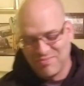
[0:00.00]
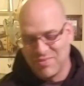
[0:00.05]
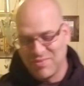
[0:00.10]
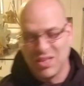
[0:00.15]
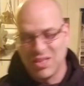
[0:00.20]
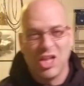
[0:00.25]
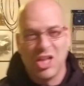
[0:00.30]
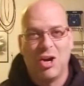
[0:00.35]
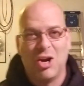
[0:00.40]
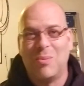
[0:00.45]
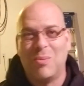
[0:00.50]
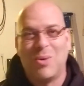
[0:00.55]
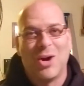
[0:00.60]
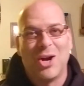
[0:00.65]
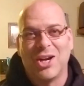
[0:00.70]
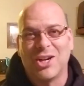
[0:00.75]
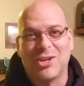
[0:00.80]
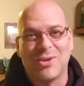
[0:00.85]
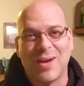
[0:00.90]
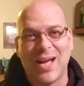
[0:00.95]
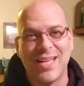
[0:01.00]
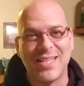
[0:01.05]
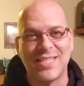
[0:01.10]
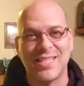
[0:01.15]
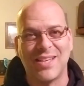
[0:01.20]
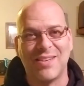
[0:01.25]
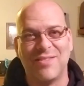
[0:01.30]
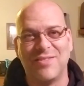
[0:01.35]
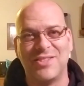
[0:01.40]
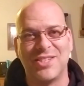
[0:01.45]
a little more
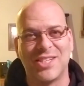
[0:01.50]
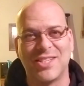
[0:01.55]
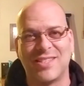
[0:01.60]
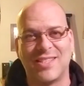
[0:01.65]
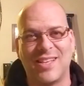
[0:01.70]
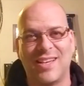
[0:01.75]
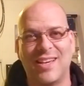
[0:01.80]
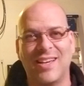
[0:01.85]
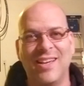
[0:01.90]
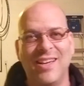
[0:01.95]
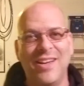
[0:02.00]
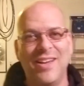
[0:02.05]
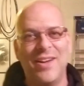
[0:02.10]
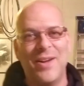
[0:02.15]
aggressive just to